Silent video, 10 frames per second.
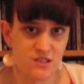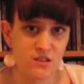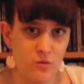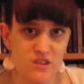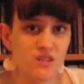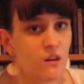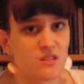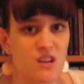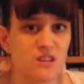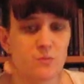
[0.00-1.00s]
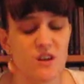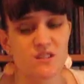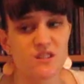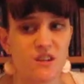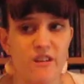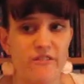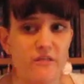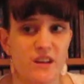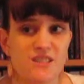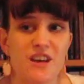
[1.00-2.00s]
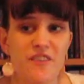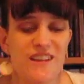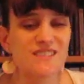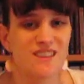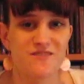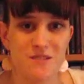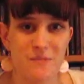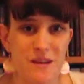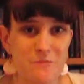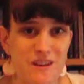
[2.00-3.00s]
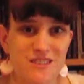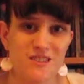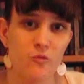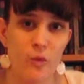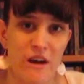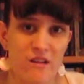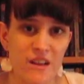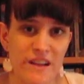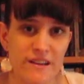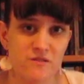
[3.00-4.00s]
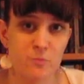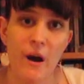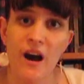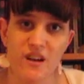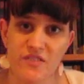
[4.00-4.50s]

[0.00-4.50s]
so insulting is because it's offensive to me because of where it leaves Puck,